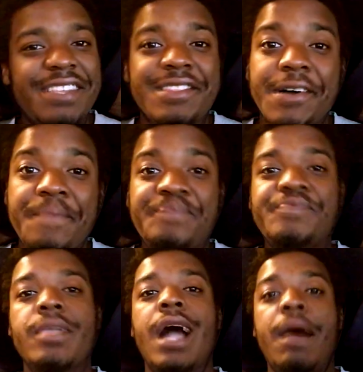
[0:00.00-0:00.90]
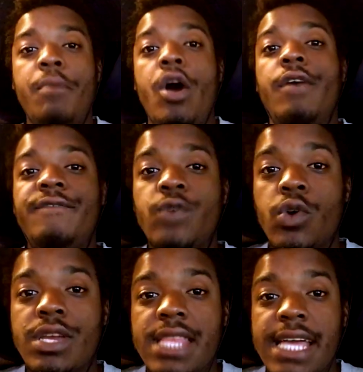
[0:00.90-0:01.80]
Look, I'm all
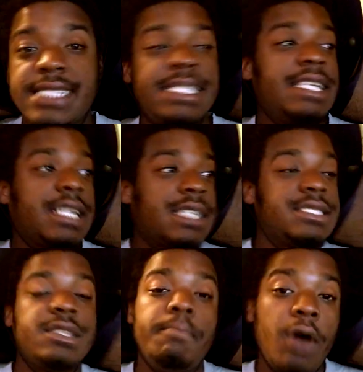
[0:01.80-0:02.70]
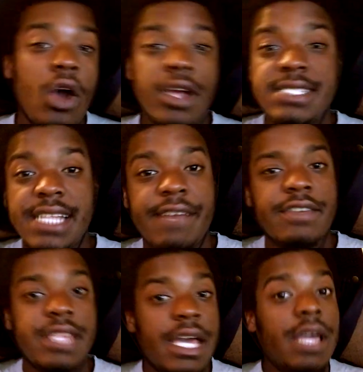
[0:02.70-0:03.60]
for it. Like I said, because the bars and
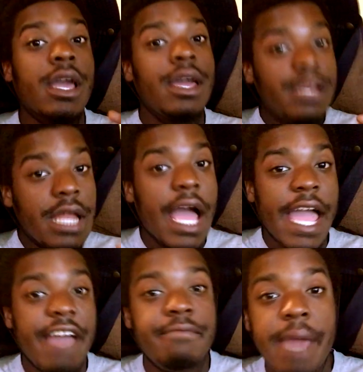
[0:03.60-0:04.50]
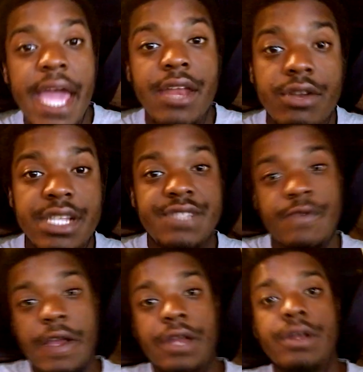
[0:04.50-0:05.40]
everything not half bad on this
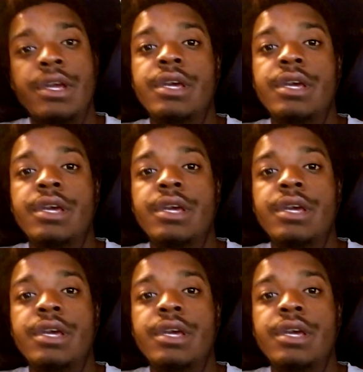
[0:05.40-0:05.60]
record.